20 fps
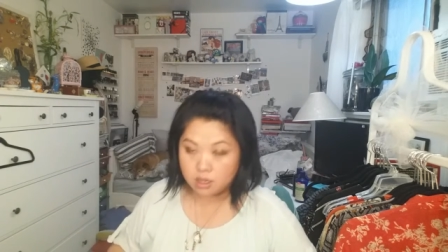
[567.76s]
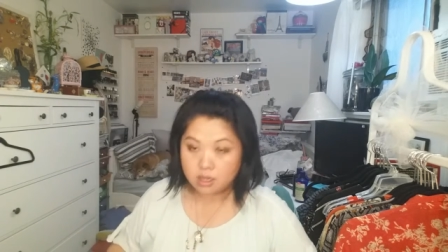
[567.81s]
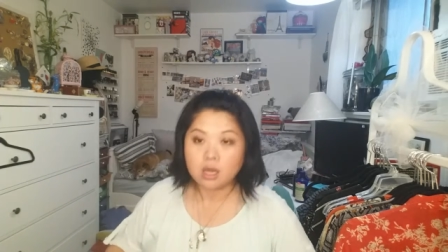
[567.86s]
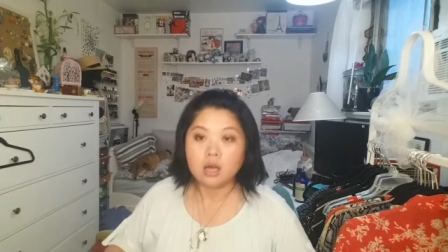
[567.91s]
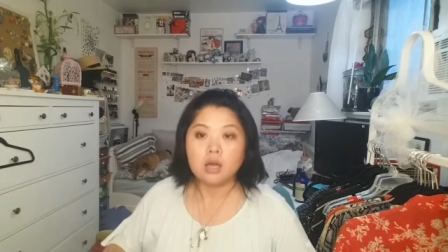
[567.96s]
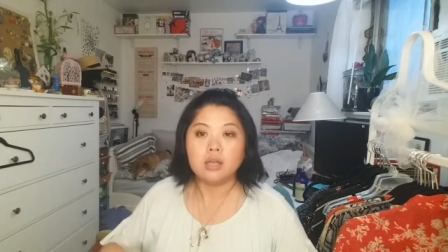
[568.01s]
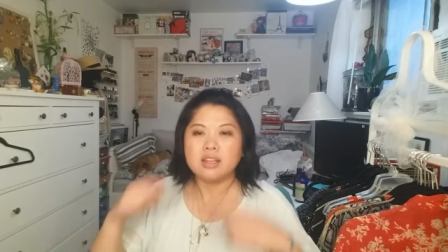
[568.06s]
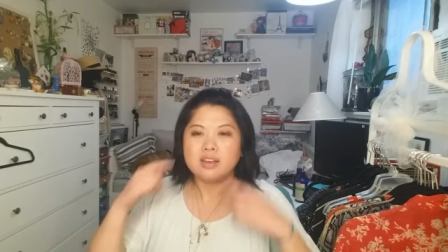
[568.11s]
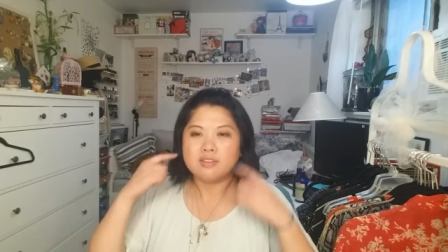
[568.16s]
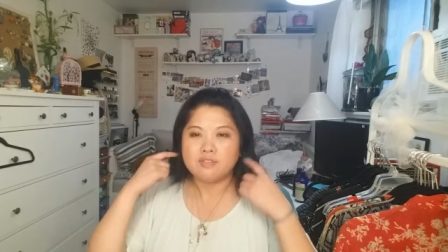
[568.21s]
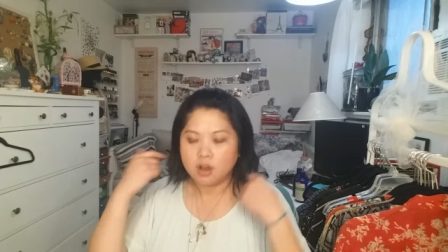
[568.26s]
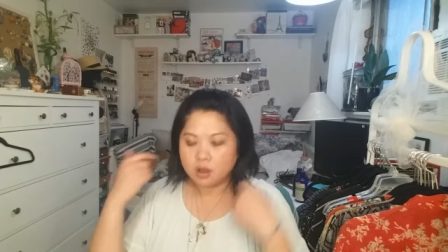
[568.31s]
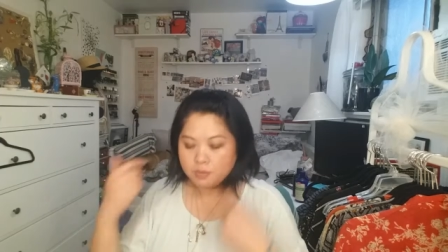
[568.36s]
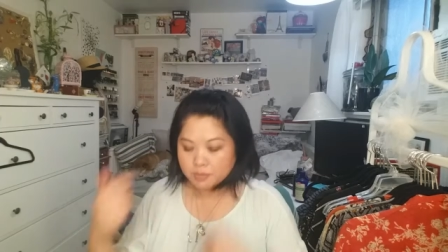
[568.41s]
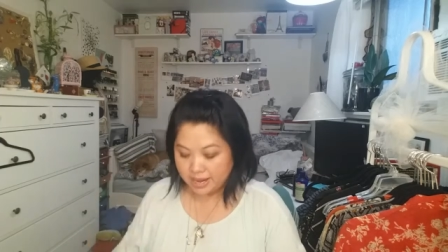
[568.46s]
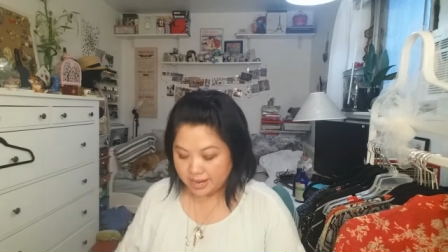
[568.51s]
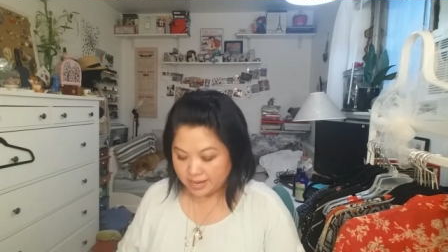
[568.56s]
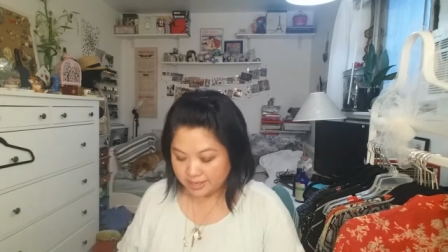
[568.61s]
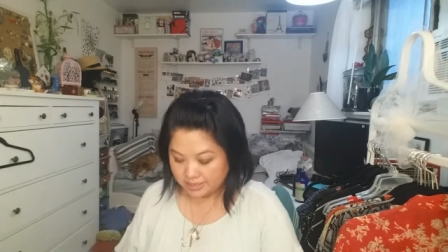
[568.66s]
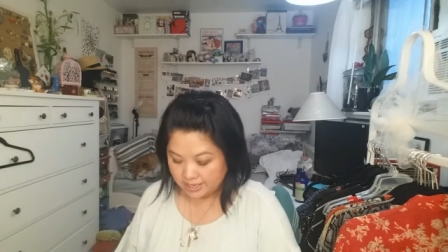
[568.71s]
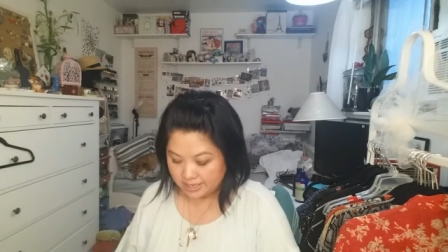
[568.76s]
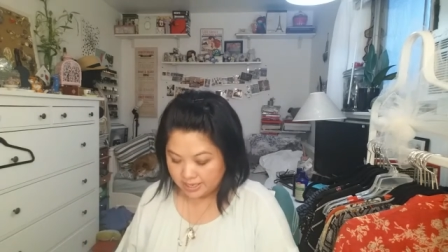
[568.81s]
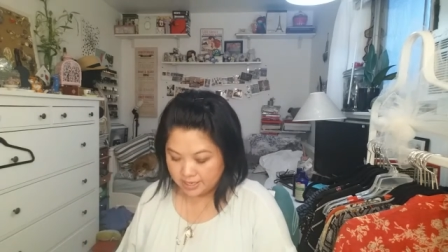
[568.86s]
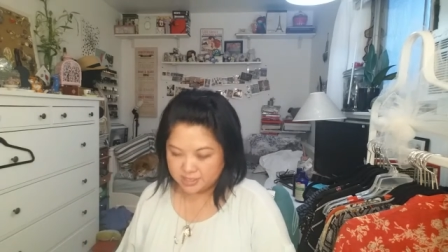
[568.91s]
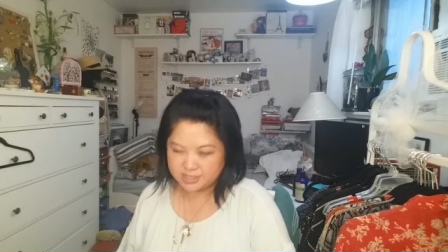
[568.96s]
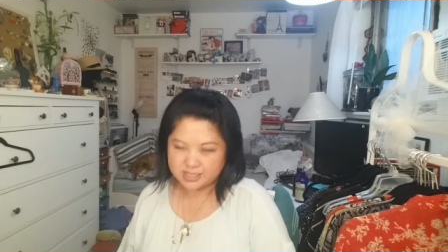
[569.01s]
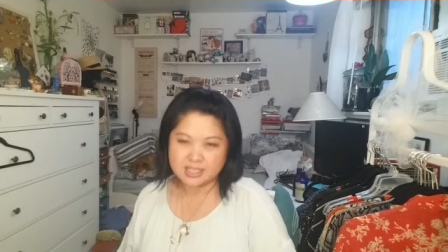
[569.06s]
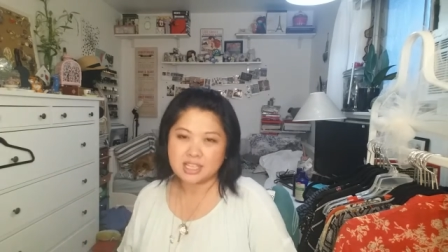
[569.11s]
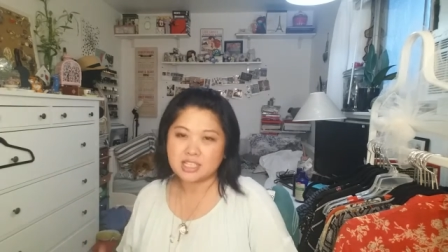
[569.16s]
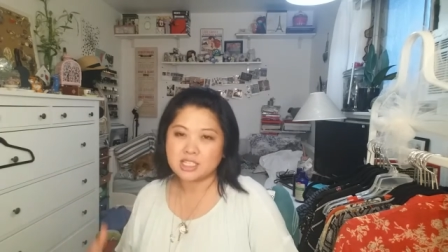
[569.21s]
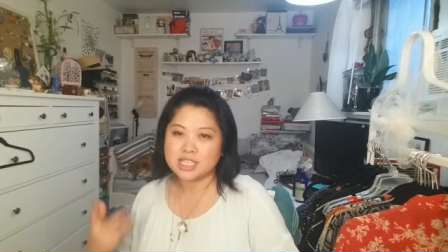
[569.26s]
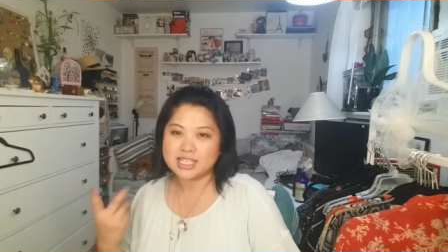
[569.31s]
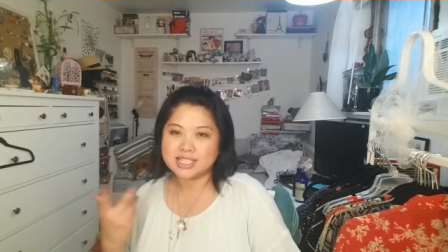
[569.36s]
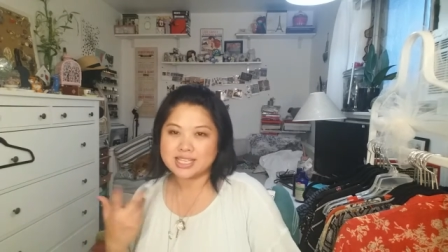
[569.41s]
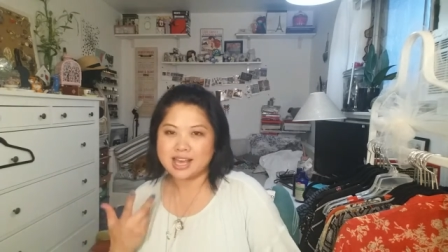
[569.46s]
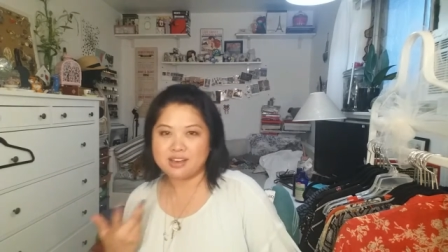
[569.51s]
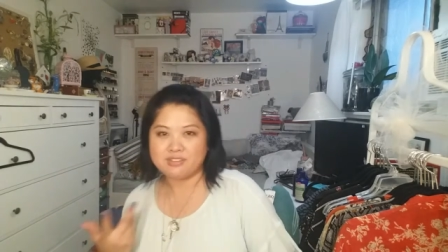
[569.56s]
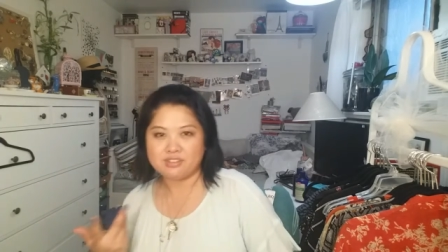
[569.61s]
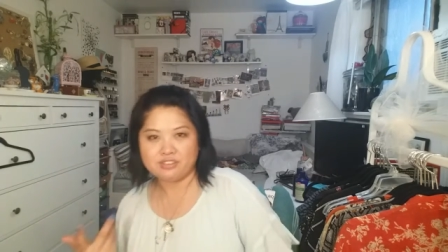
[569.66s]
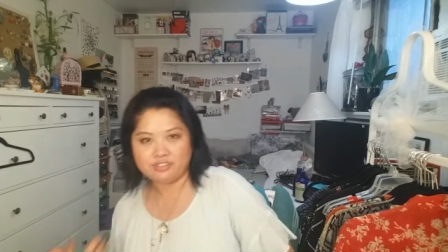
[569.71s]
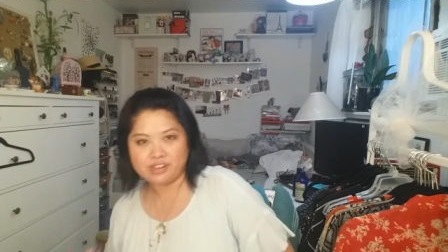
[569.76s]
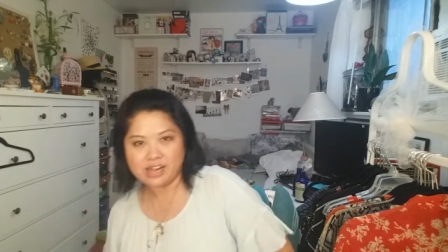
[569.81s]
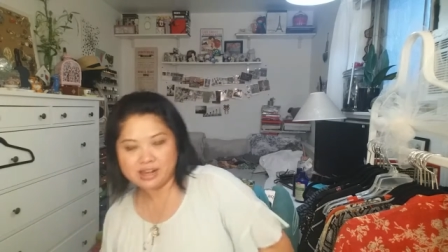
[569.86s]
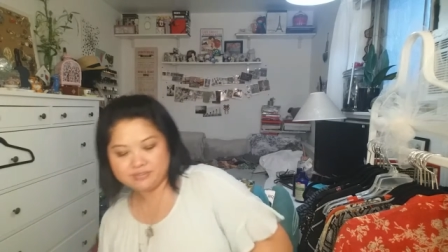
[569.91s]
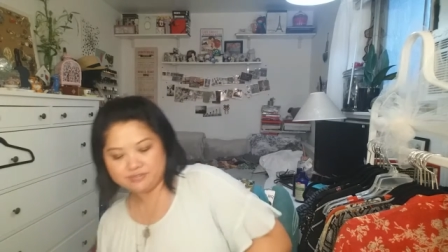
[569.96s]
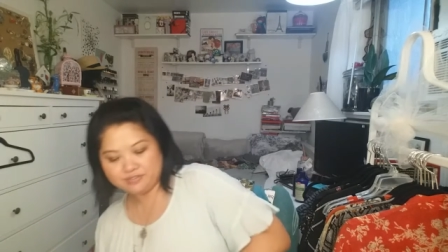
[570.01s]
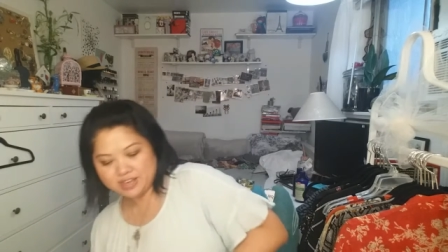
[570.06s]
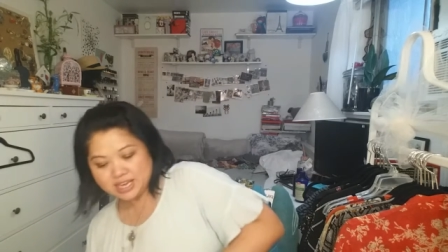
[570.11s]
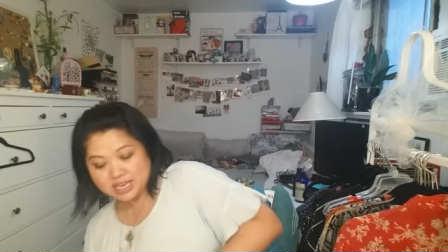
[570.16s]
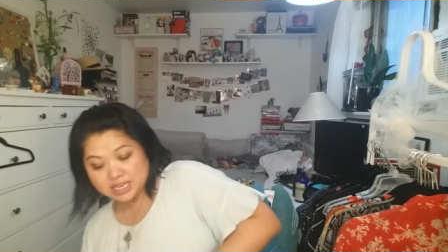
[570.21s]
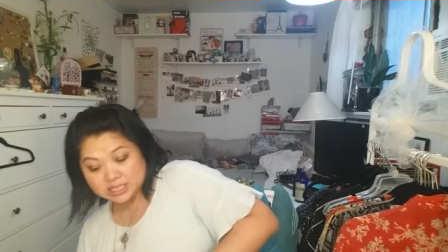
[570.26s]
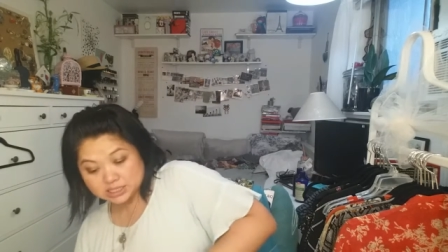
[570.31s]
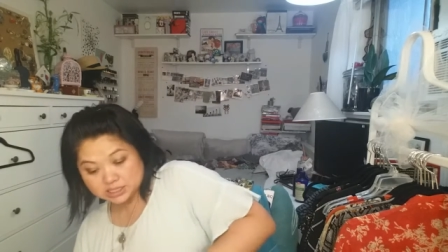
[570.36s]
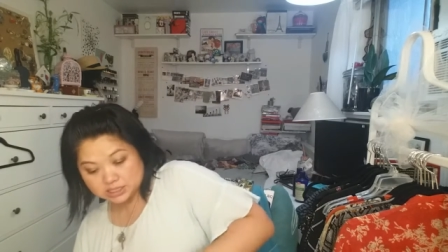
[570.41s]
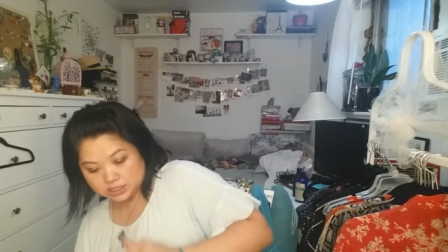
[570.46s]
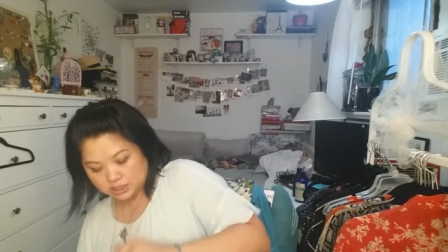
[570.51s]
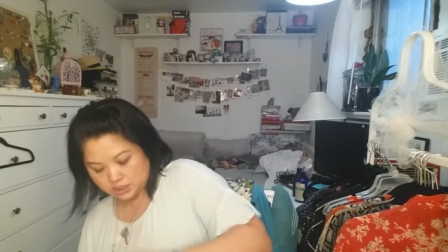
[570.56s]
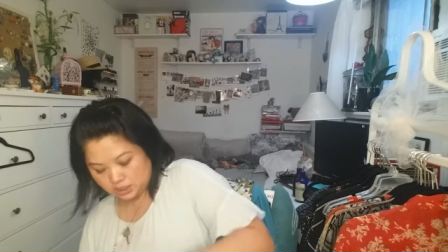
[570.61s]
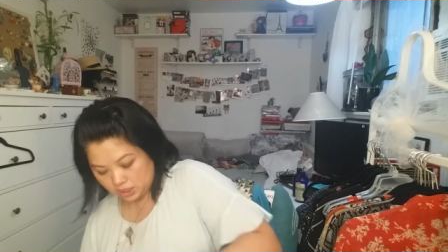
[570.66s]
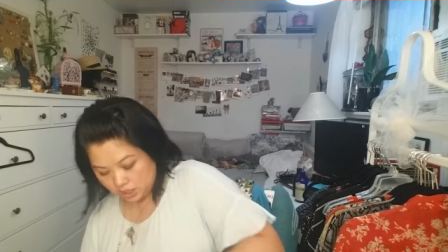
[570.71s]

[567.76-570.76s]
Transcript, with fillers: uh, they fall behind the ears, and that's because I have a flat face.